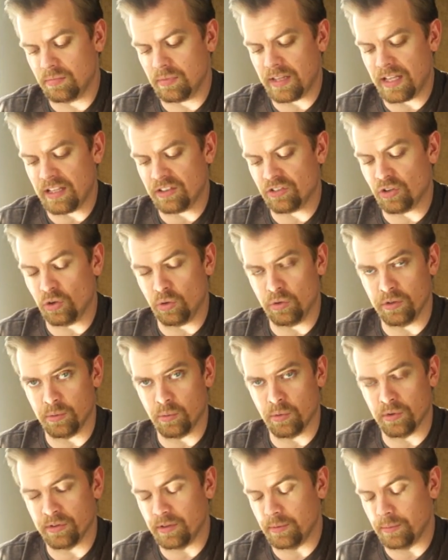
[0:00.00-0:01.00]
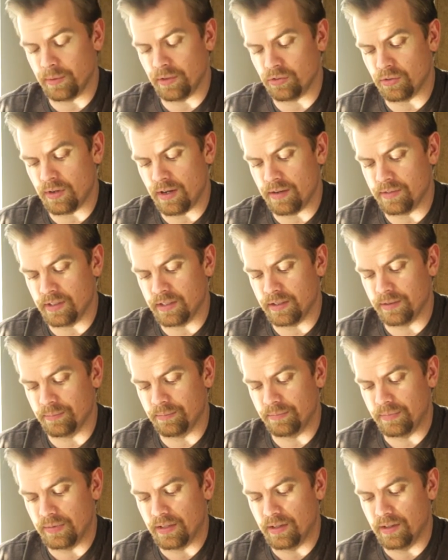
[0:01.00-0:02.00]
totally worth it while traveling,
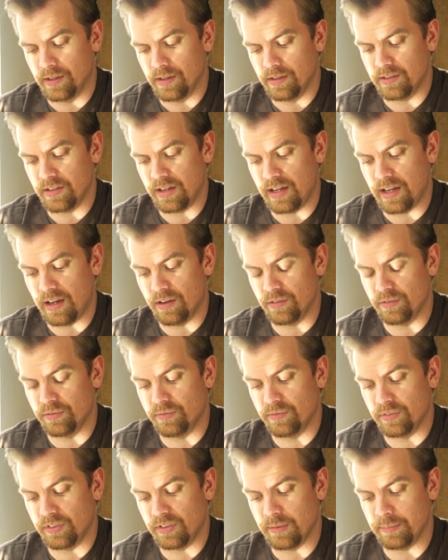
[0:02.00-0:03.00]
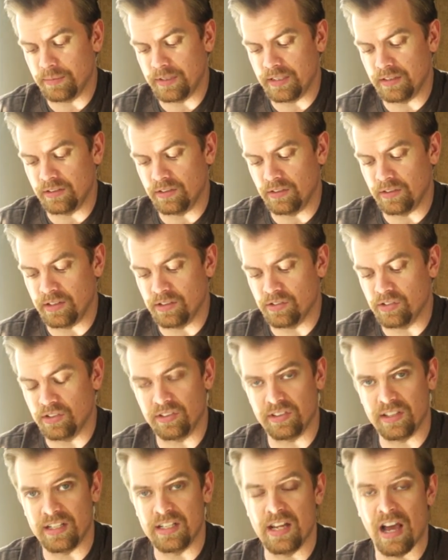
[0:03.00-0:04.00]
to have something
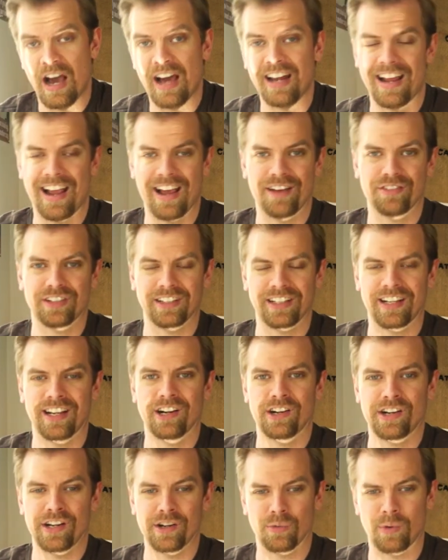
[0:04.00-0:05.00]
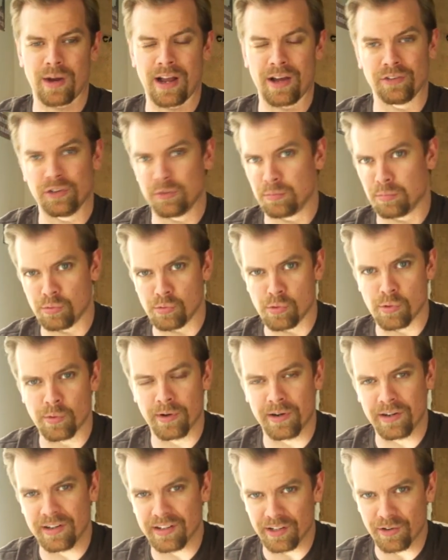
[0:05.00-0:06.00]
delicious and not have to carry around a
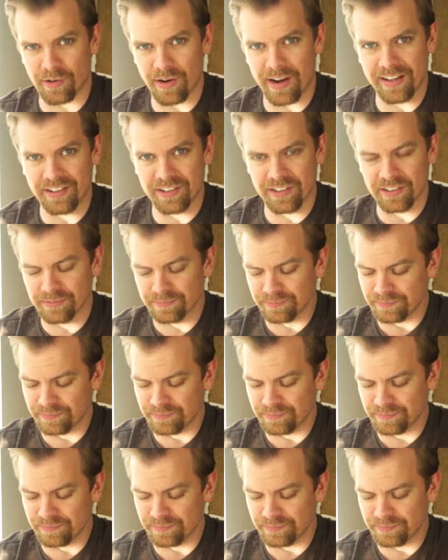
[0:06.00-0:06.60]
brewer and a grinder.